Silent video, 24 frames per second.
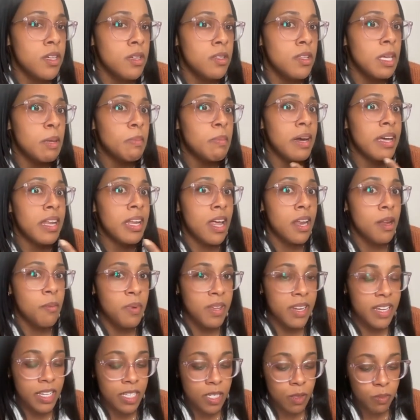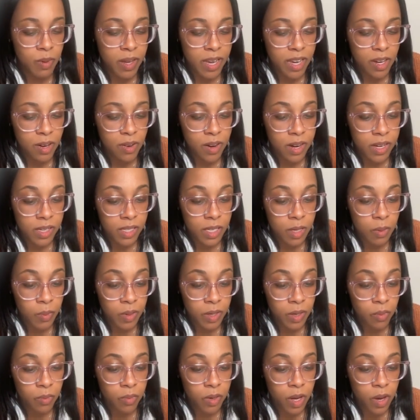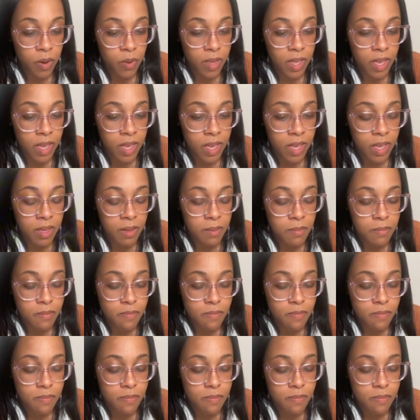something might not have been explained correctly. We don't know yet.